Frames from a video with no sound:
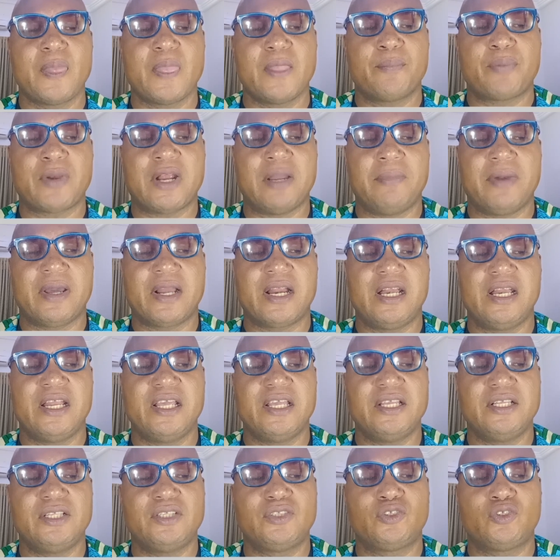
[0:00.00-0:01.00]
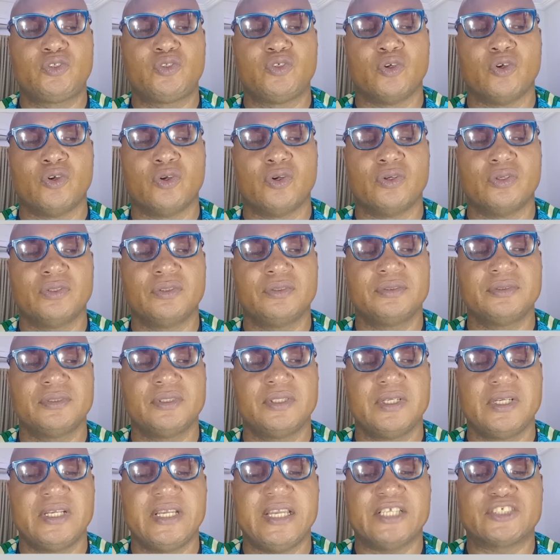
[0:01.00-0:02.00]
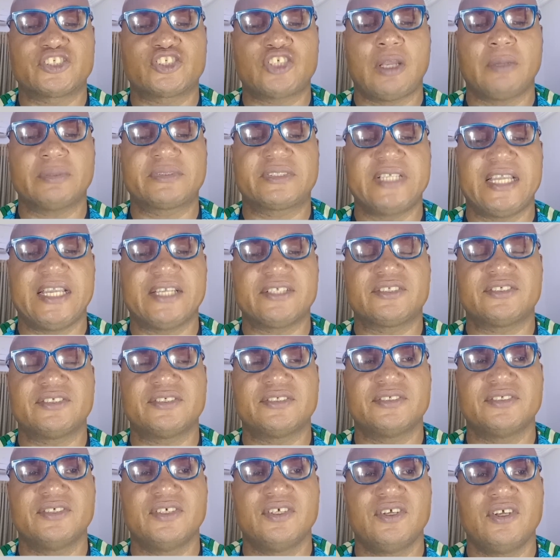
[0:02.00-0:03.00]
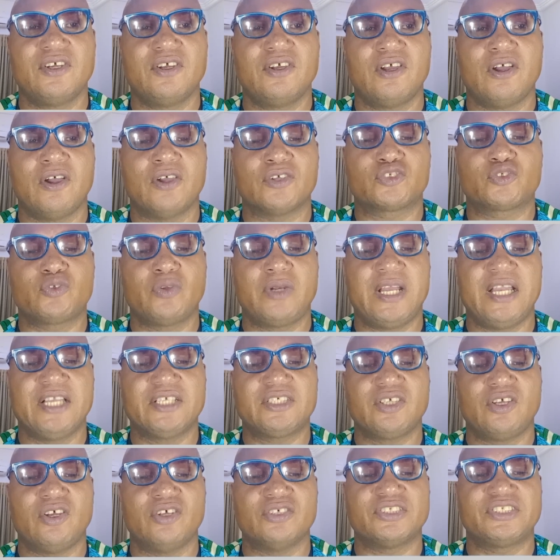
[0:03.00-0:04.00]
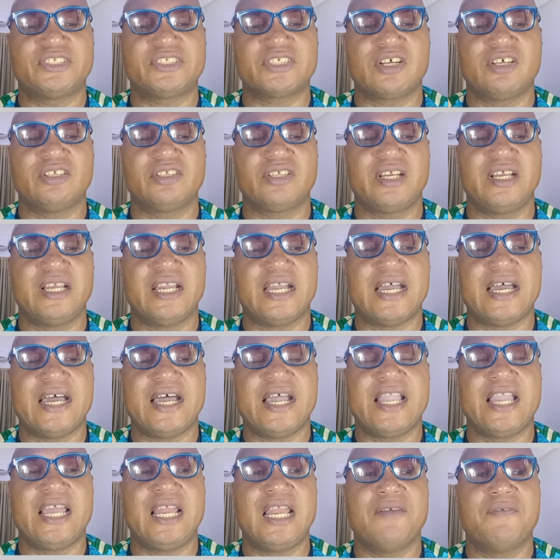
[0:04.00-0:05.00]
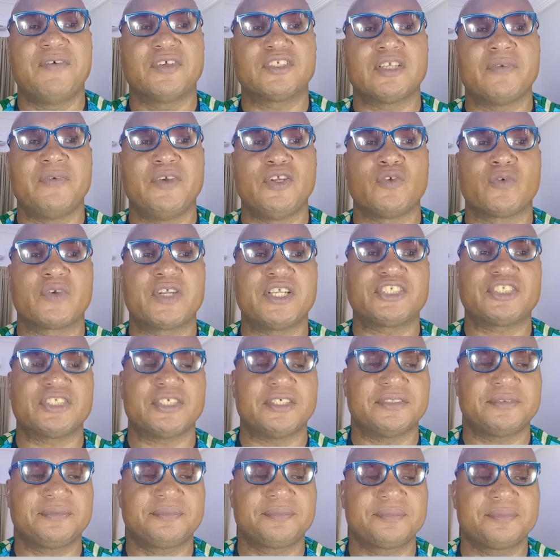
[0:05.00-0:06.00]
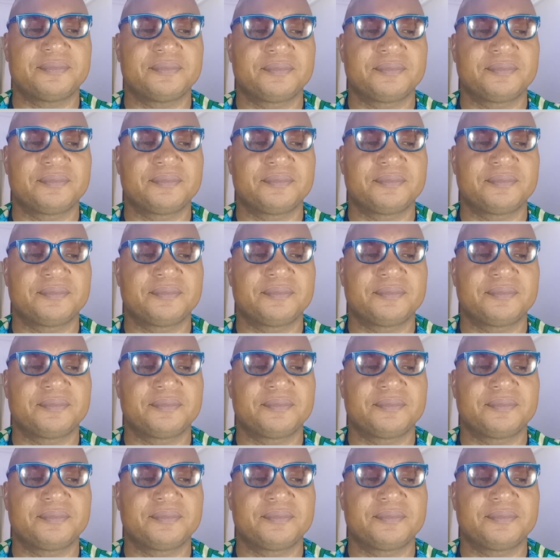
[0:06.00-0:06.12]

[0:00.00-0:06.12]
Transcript: primarily to a subset of students on secondary and higher levels of education,